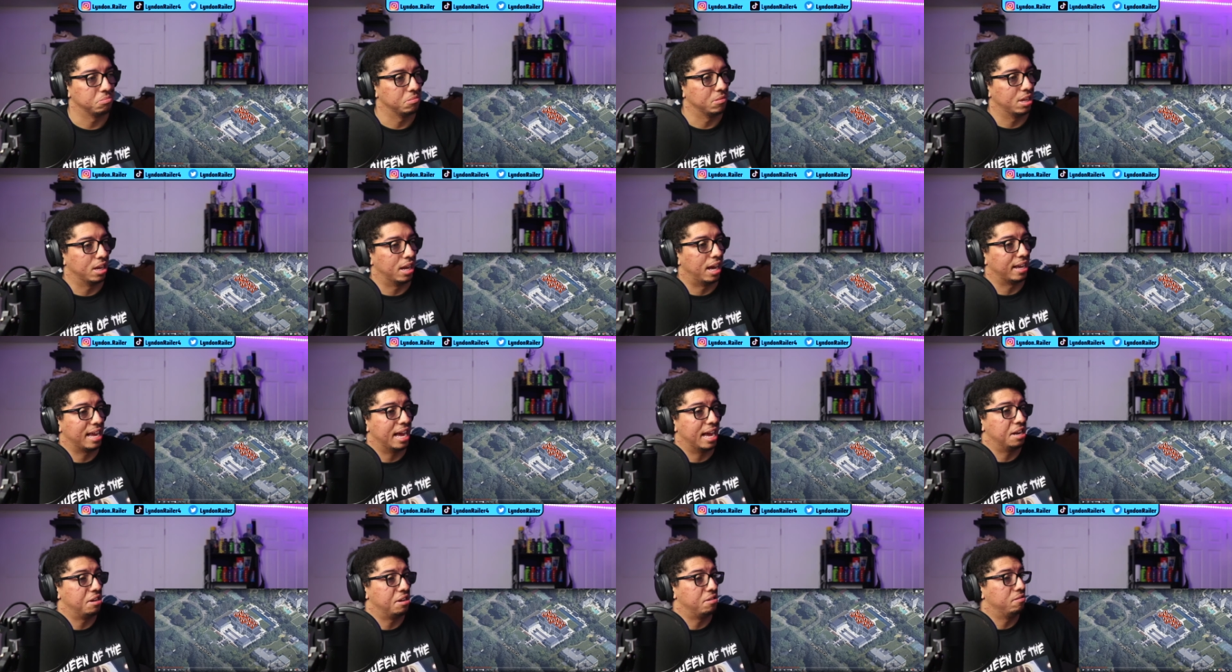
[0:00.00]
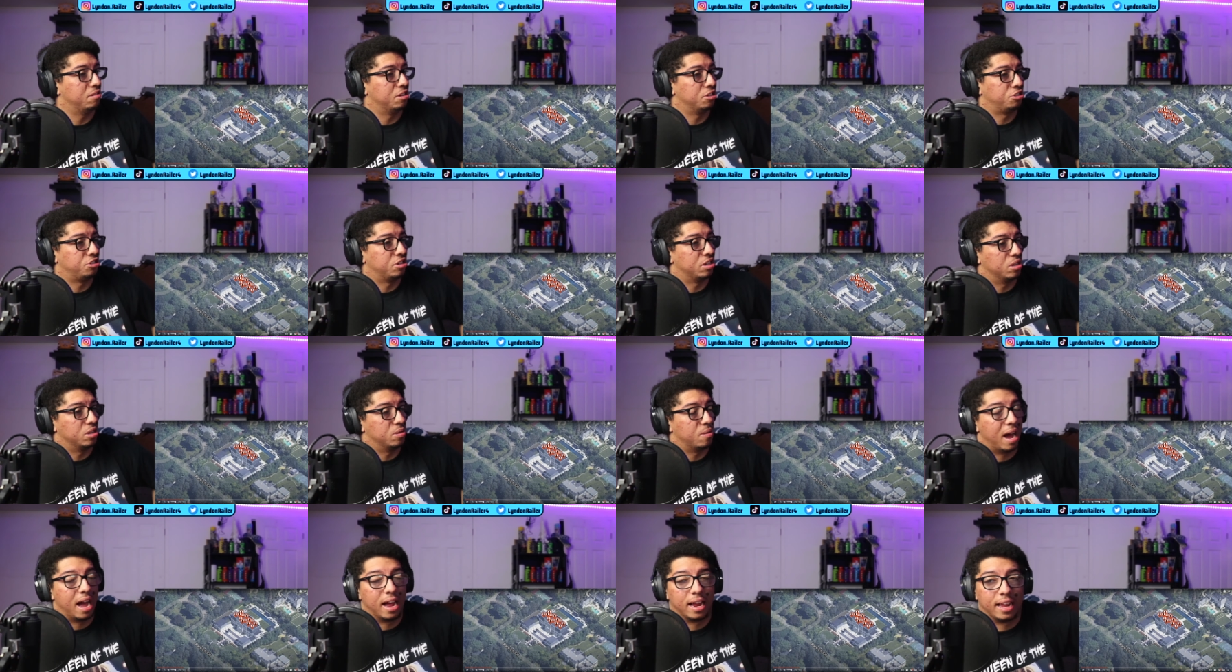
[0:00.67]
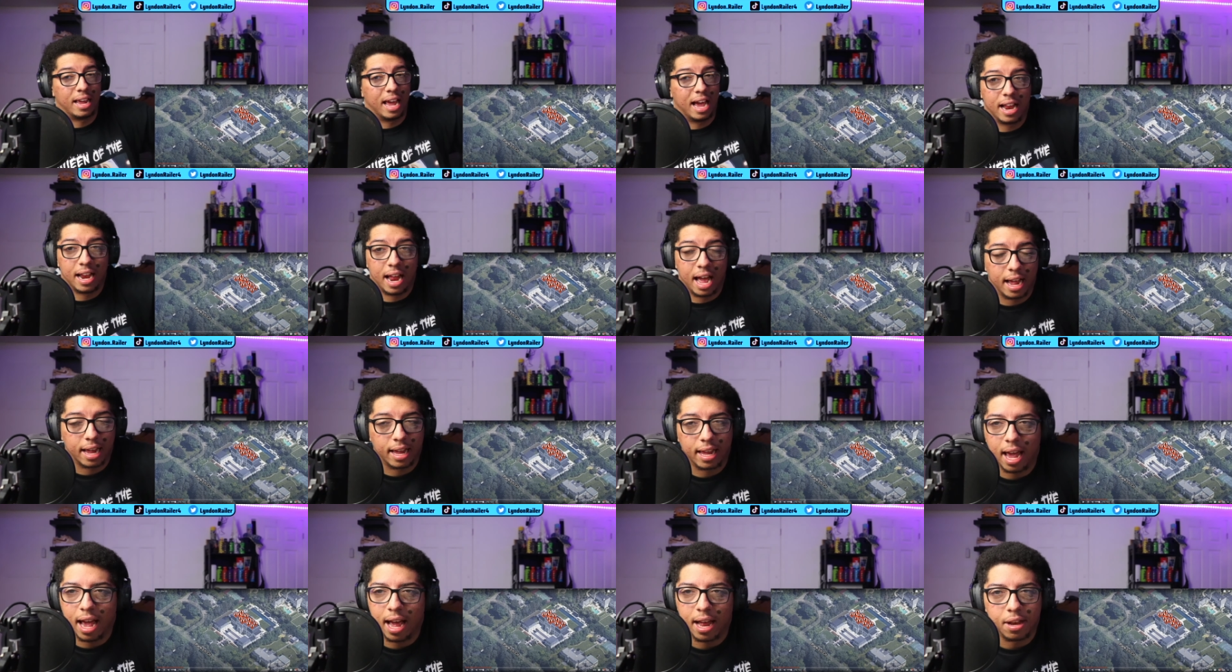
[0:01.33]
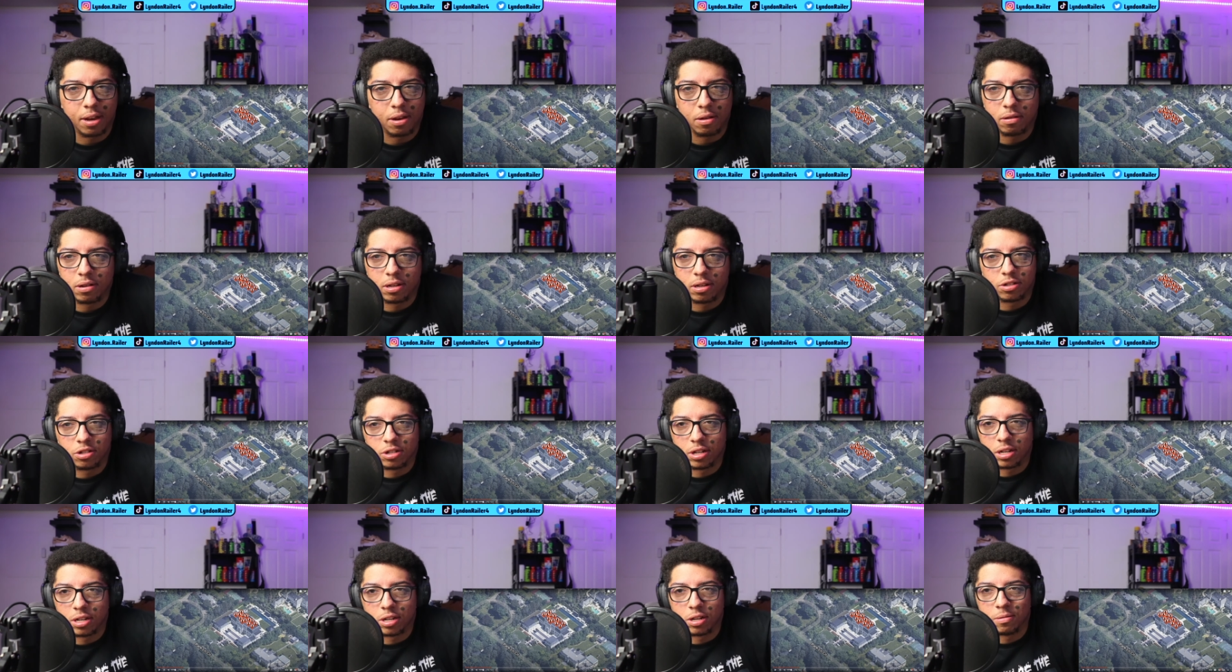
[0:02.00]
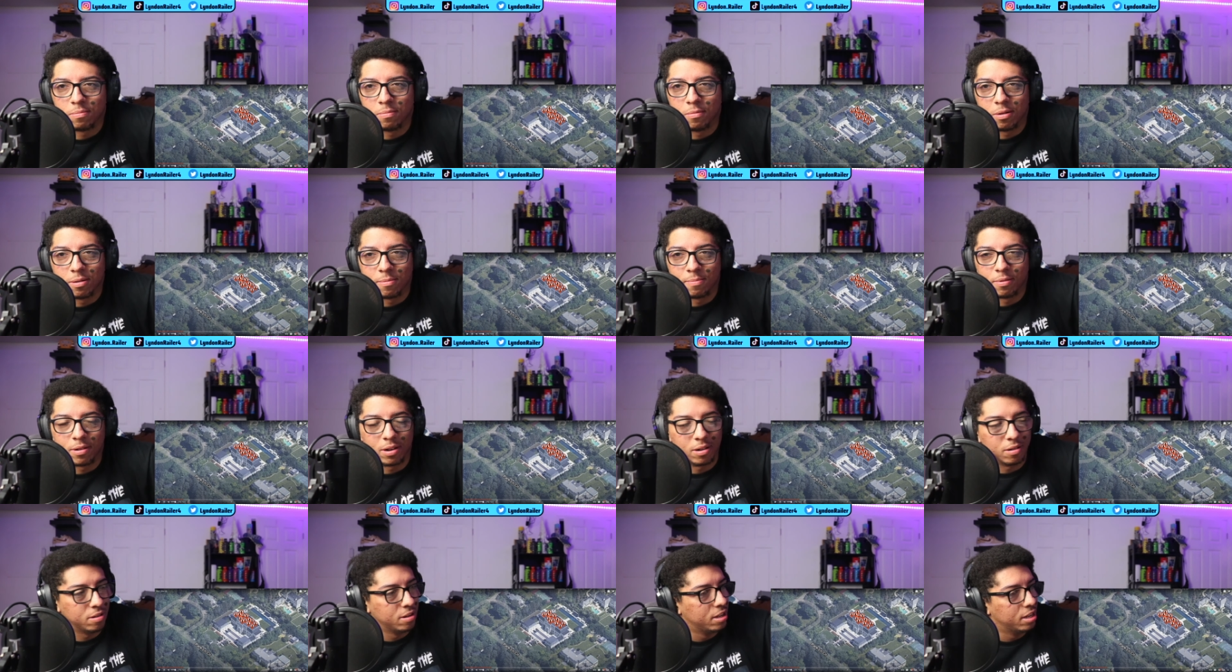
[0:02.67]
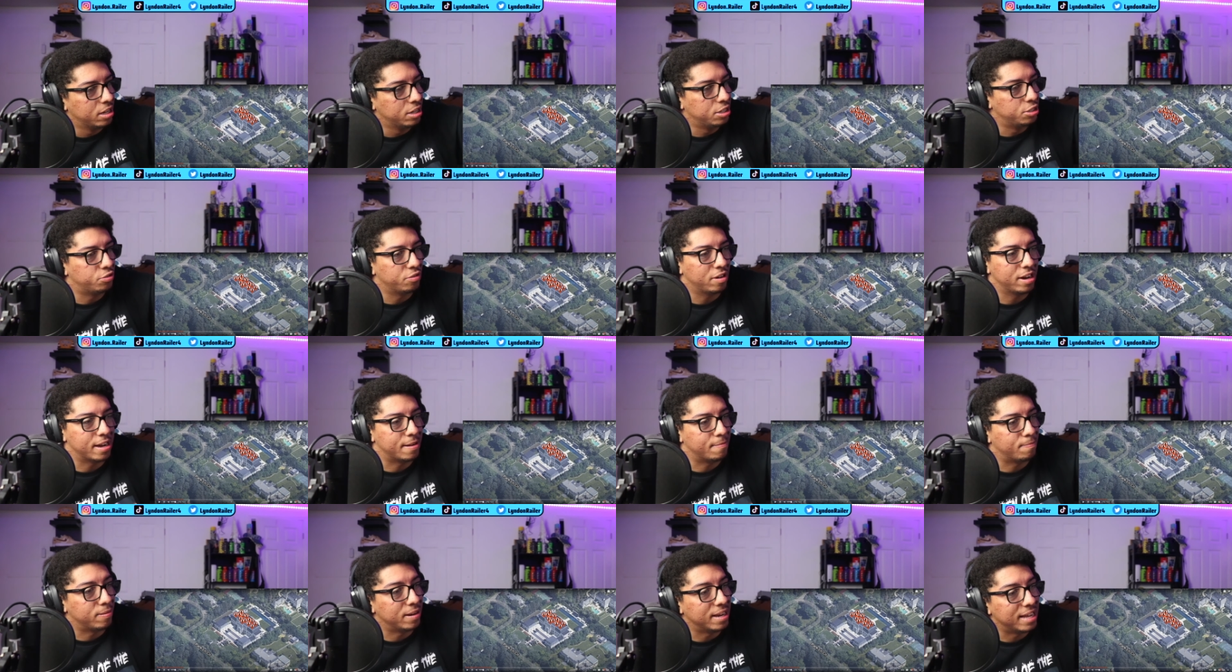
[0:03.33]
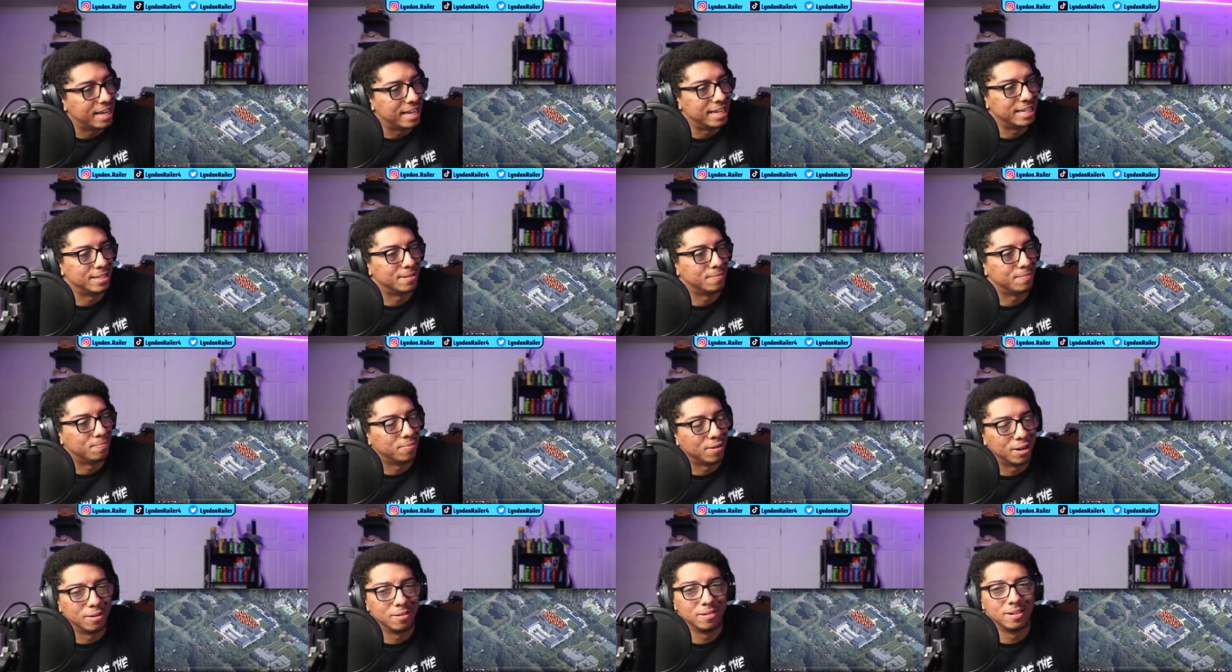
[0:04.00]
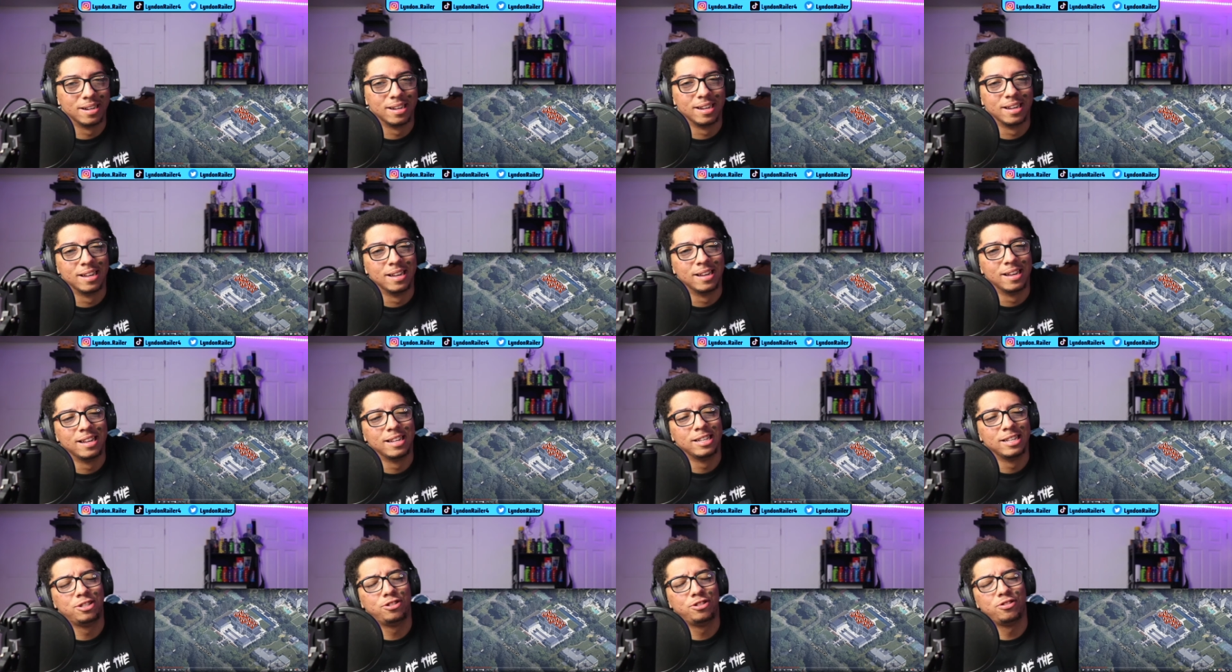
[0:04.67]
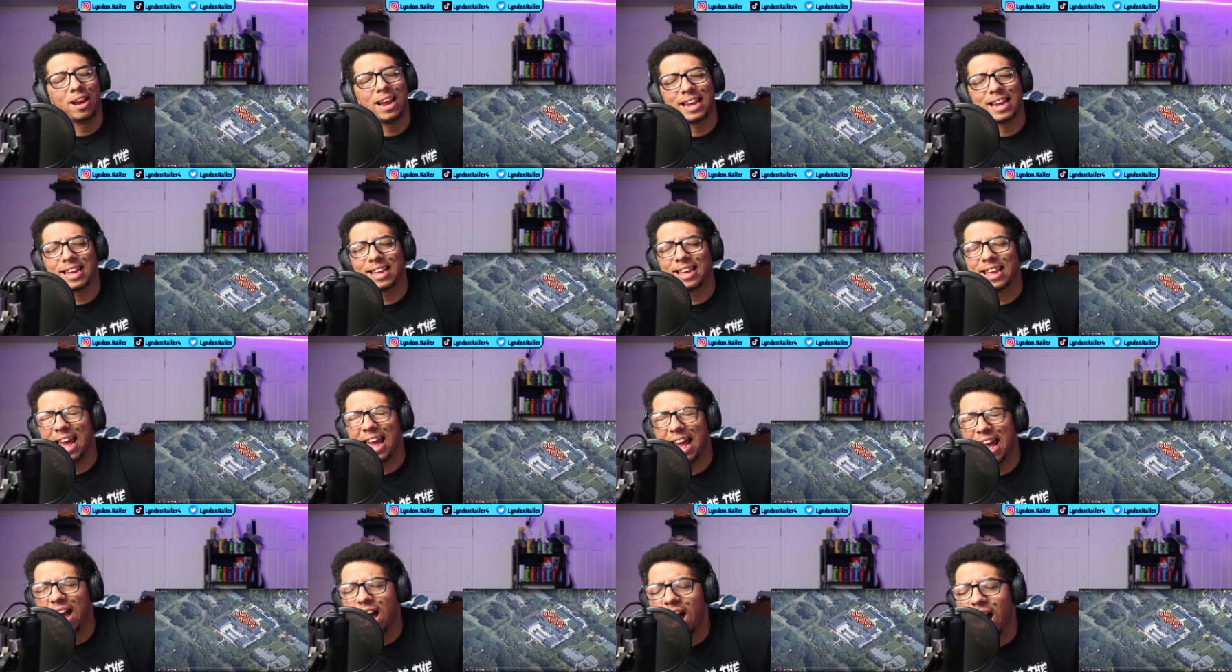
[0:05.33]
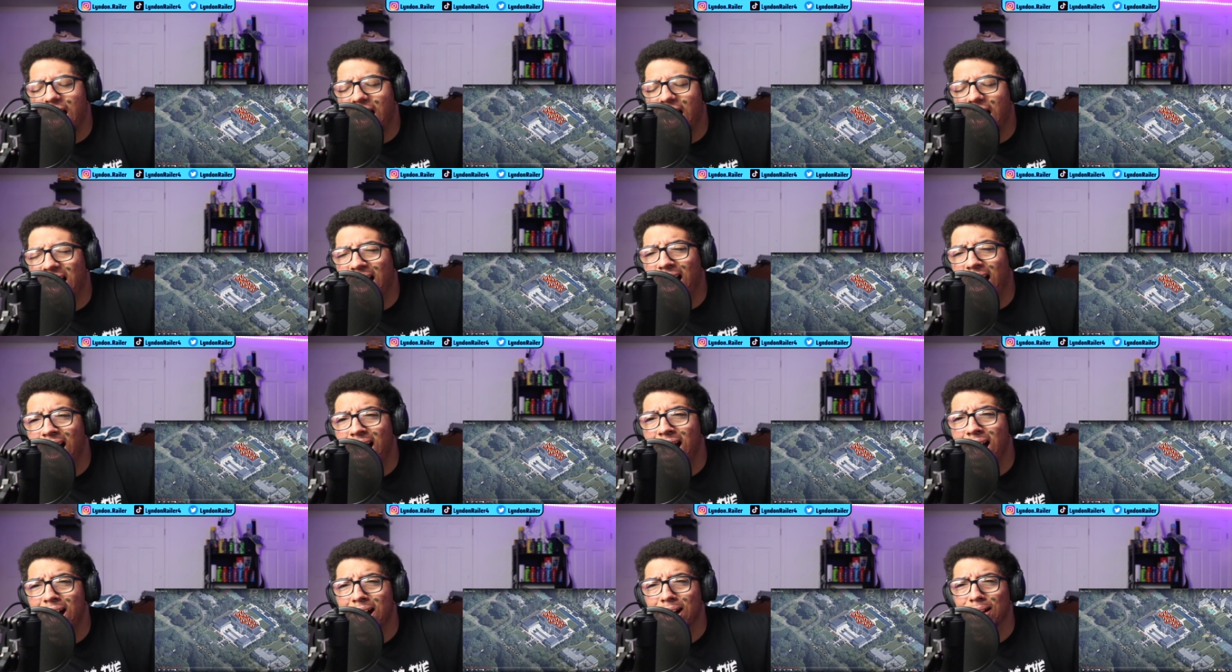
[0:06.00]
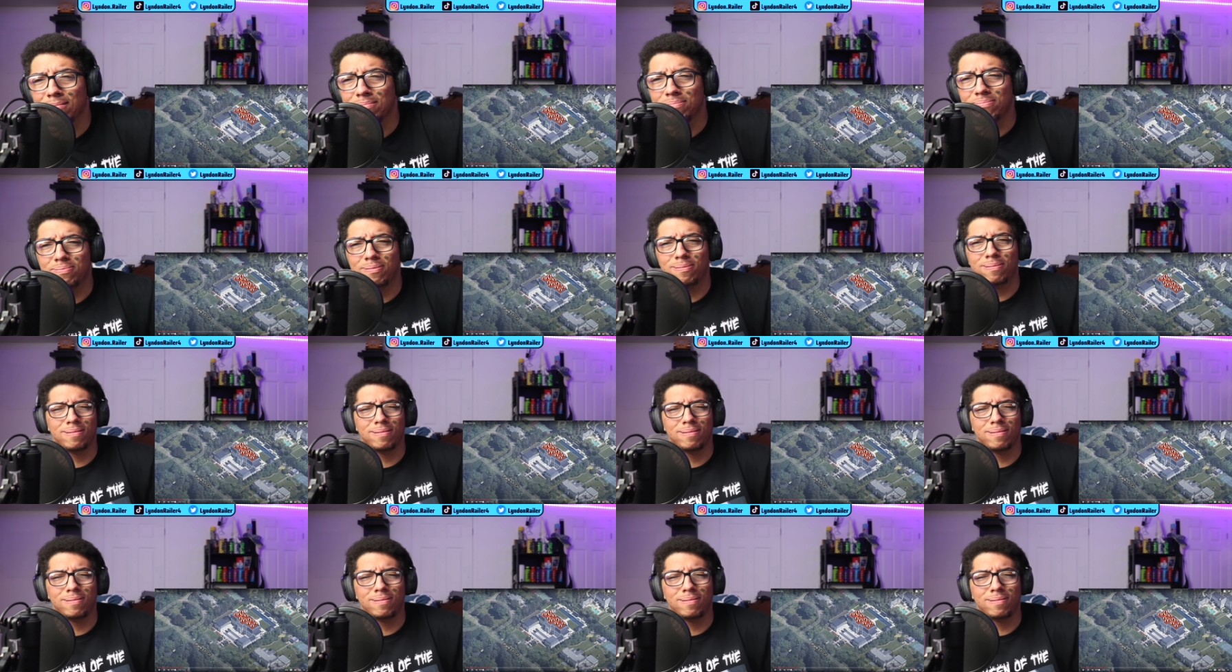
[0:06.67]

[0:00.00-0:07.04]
I can't do this shit no. I can't. I can't do this shit no more, bro. Drake, please, bro. Drake, get up.